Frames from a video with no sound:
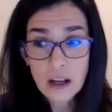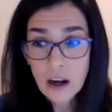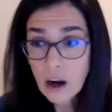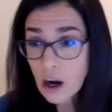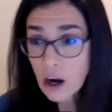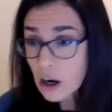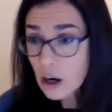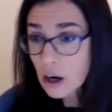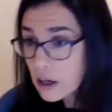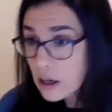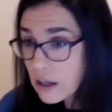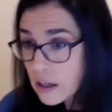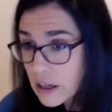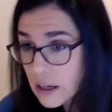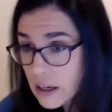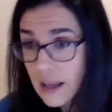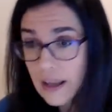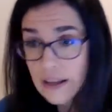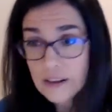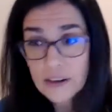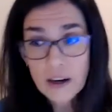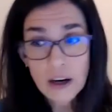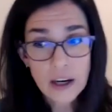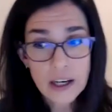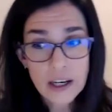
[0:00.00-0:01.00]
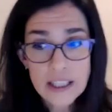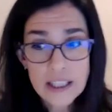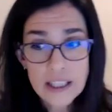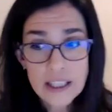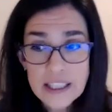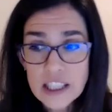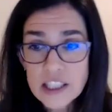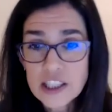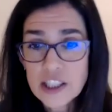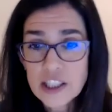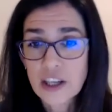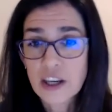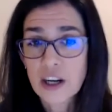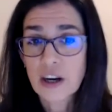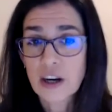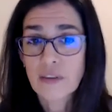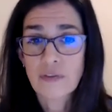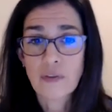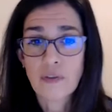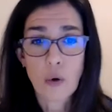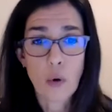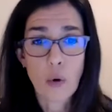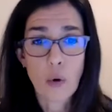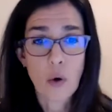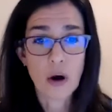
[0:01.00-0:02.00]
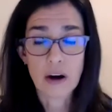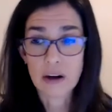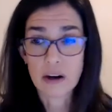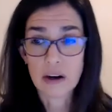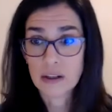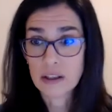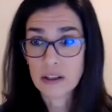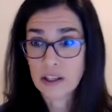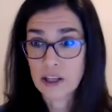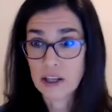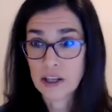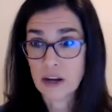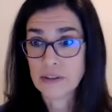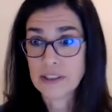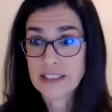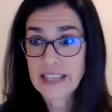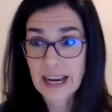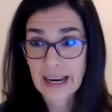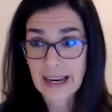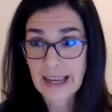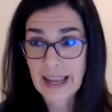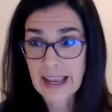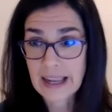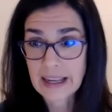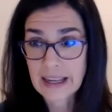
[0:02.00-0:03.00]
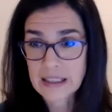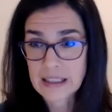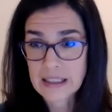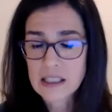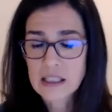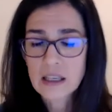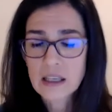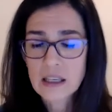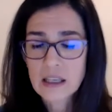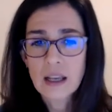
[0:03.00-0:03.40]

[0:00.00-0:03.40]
art and architecture for decades.